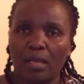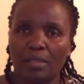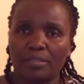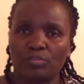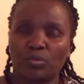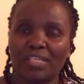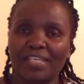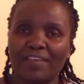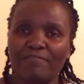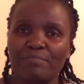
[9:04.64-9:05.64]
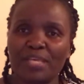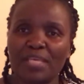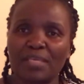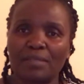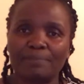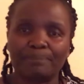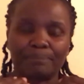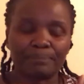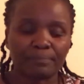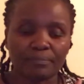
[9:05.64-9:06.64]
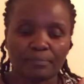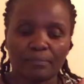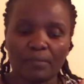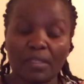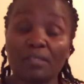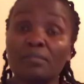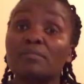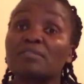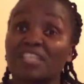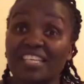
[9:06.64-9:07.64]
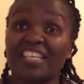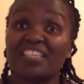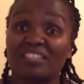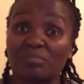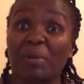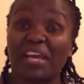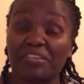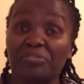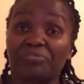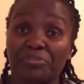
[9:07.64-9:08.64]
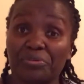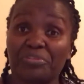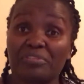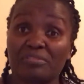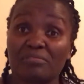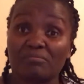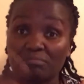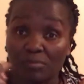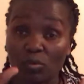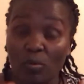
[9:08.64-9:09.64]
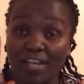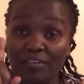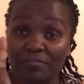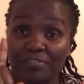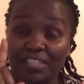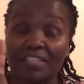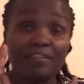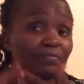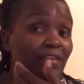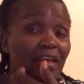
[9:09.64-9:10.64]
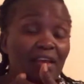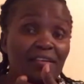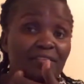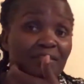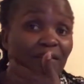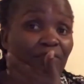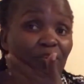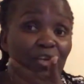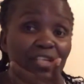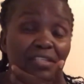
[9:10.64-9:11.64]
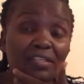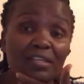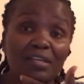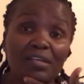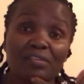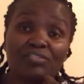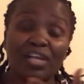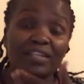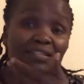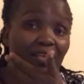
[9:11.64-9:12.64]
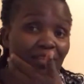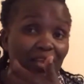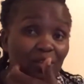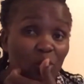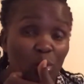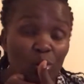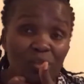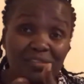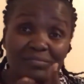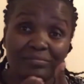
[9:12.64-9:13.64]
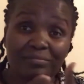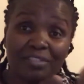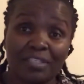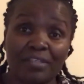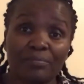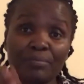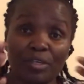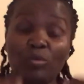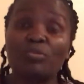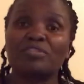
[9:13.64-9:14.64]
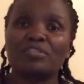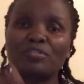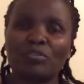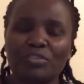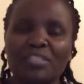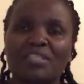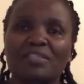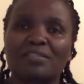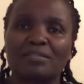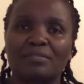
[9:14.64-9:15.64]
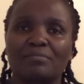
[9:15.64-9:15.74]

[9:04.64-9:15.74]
it will give me, drinking is bad, of course. One of the self-care is avoid drugs and alcohol, because those things